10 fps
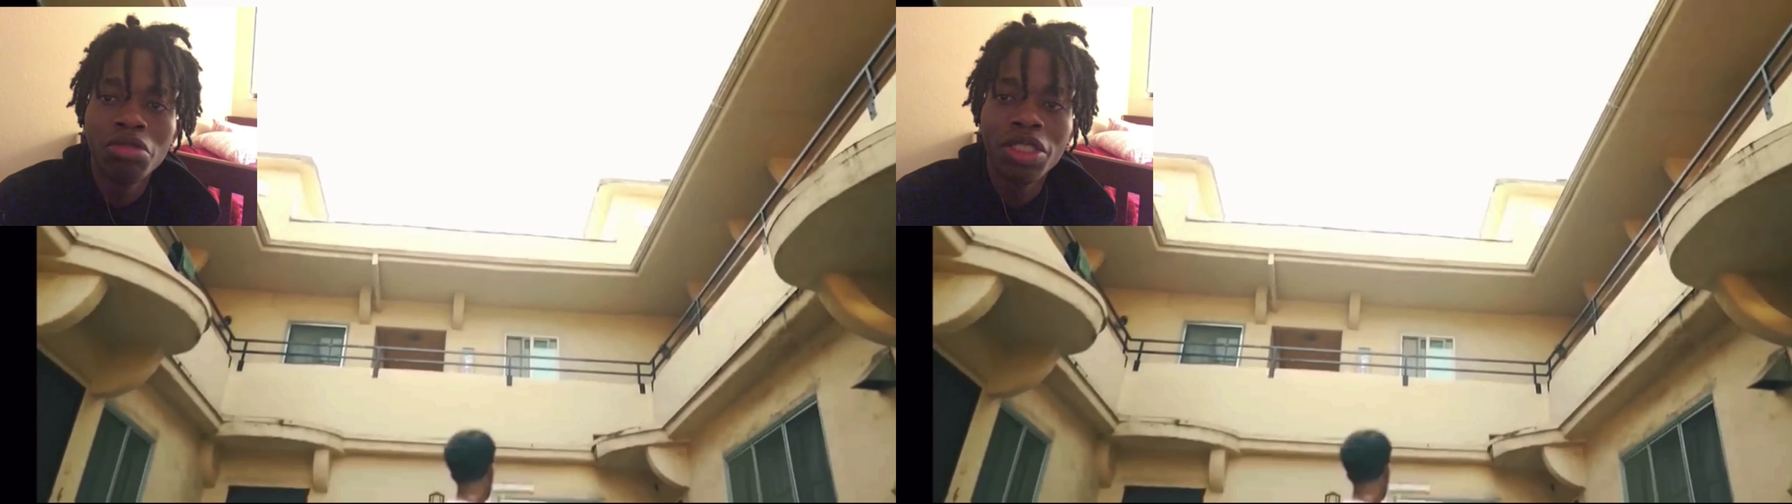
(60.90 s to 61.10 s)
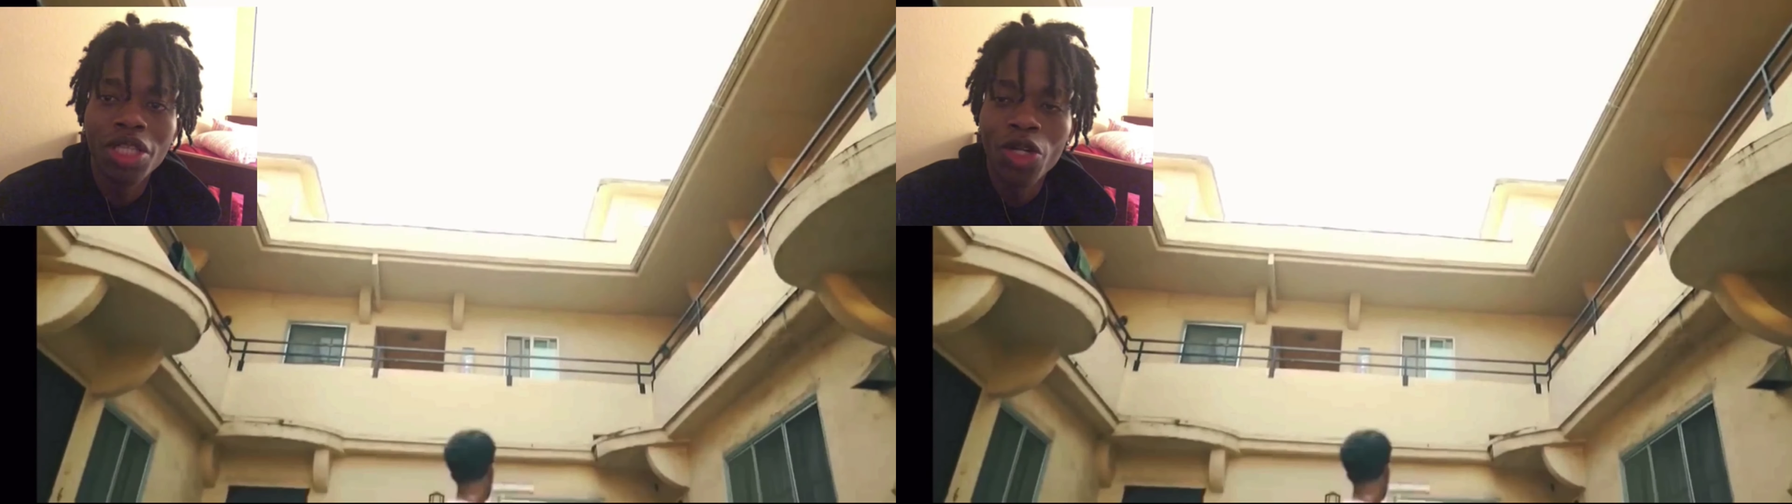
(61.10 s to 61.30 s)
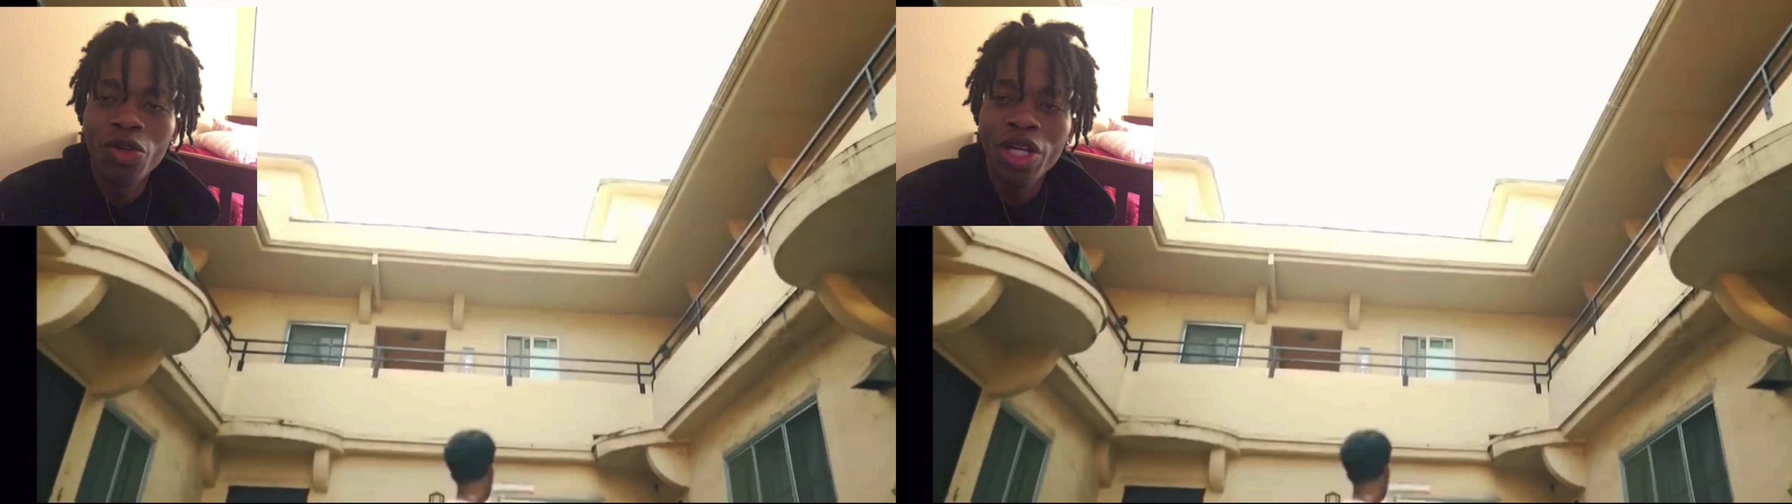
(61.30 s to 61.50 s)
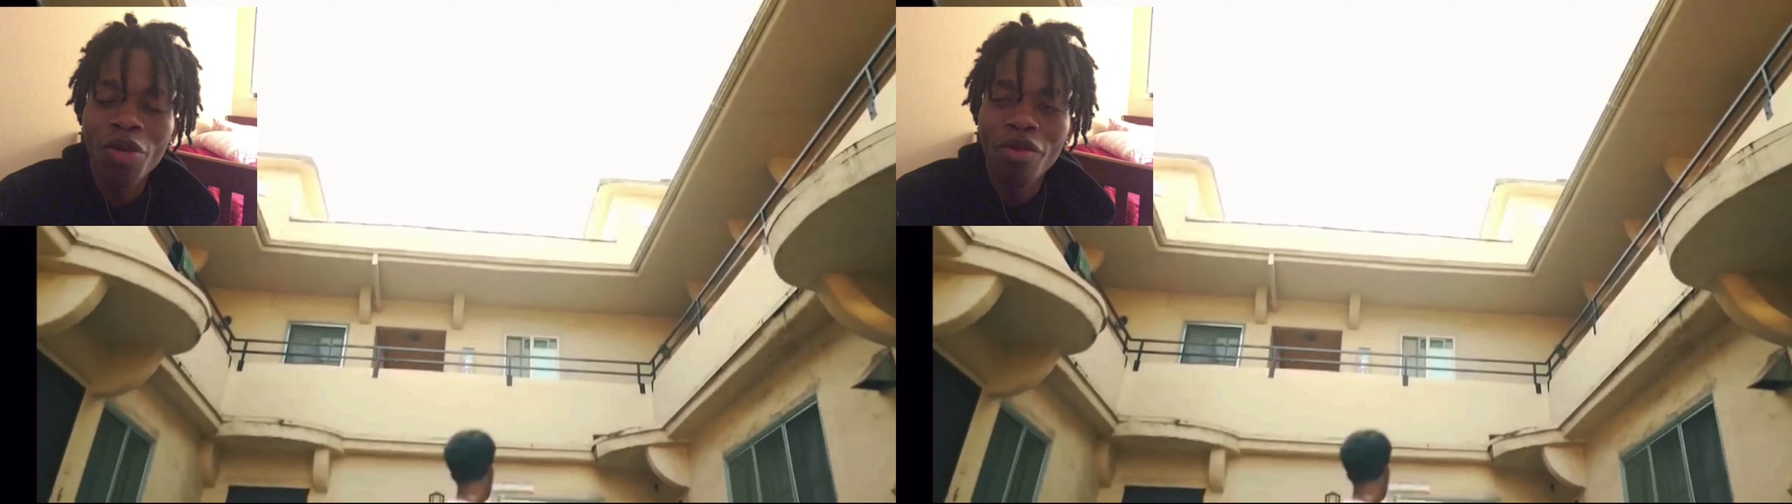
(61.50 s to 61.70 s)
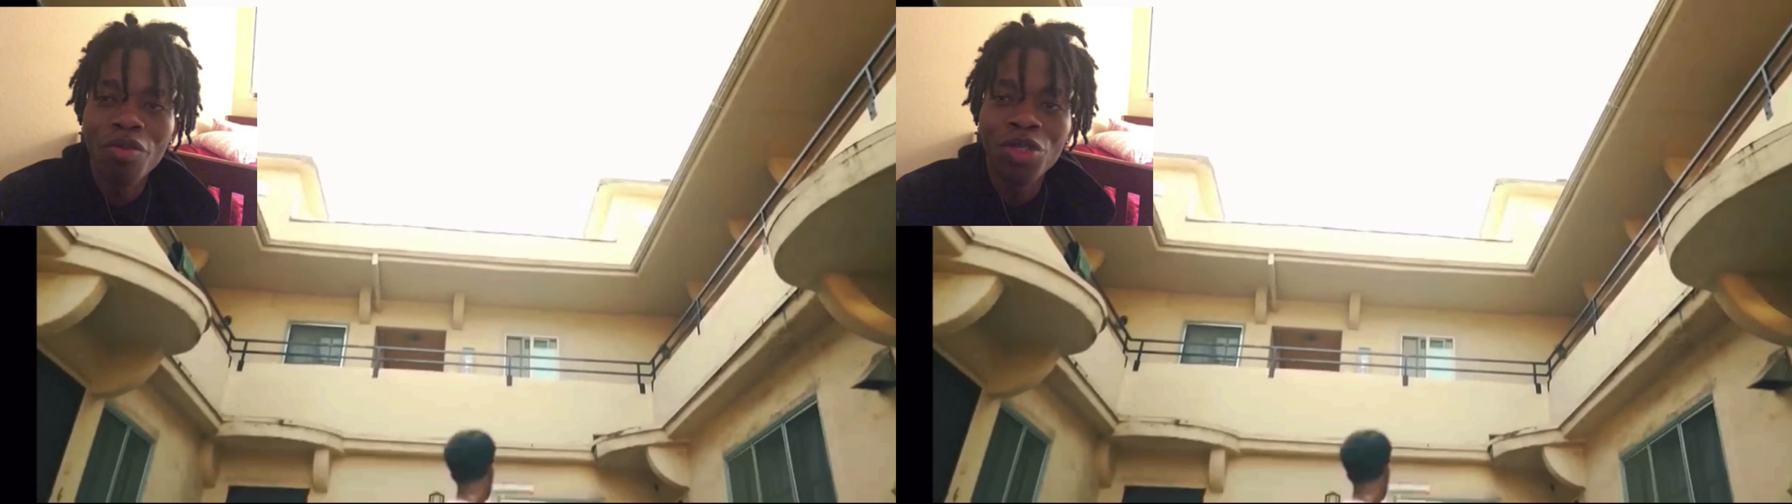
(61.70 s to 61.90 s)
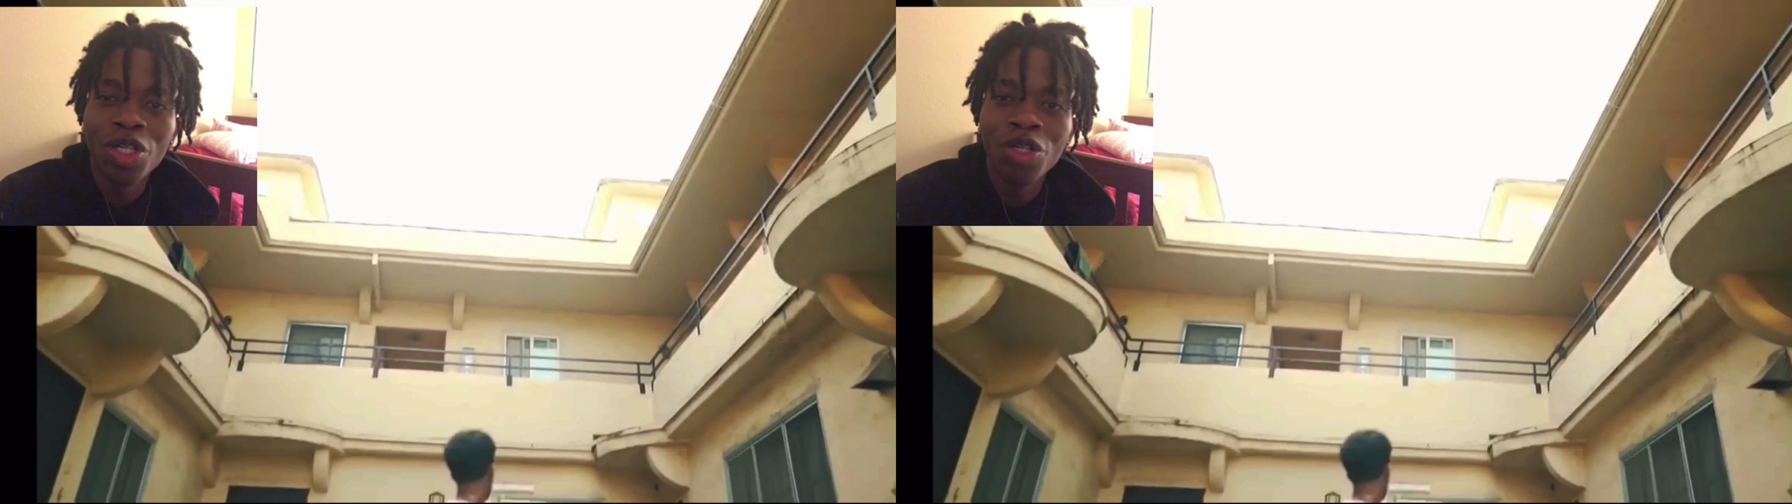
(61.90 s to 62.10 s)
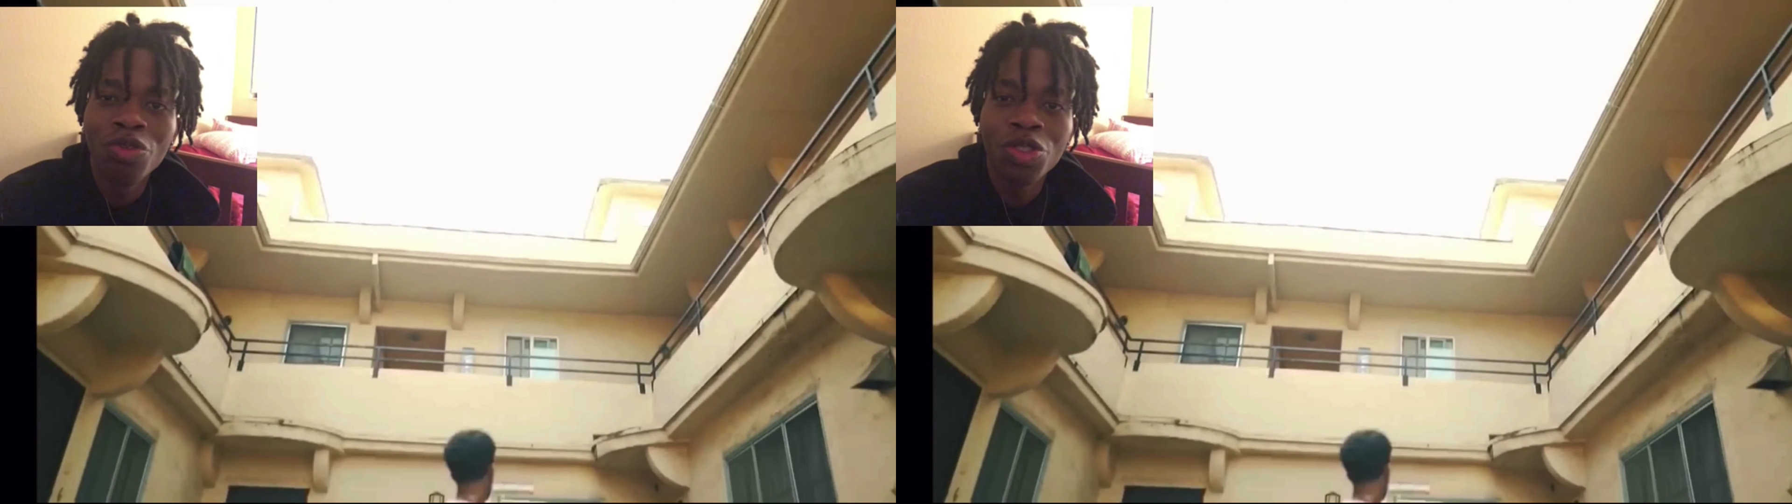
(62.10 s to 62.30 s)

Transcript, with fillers: Y'all know what that remind me of?